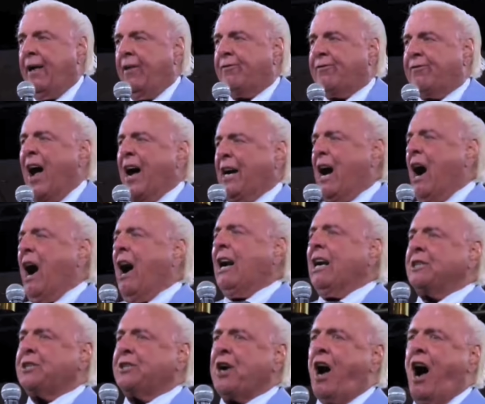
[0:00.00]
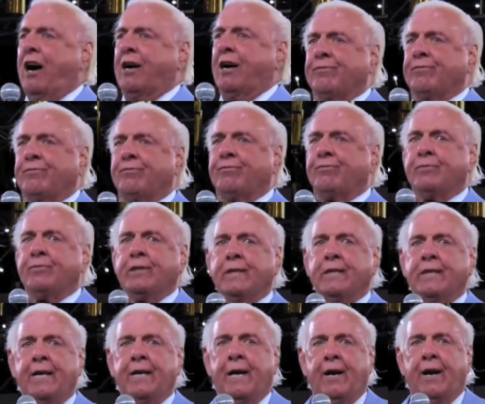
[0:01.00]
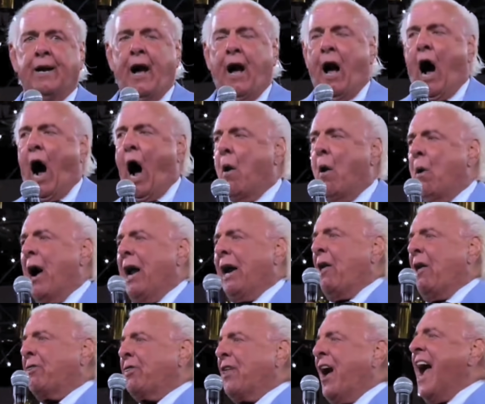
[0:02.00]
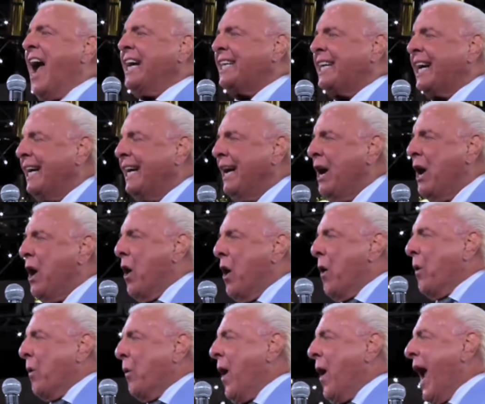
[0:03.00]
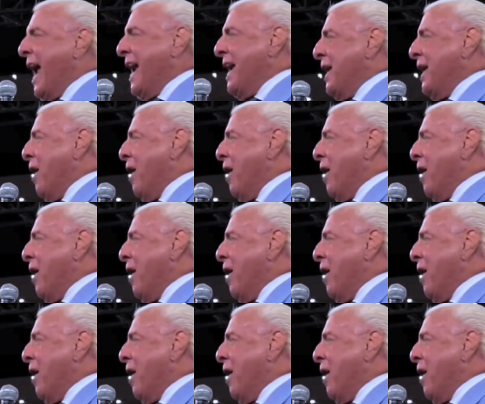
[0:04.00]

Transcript: Thank you, Hunter Sean. I want to thank Randy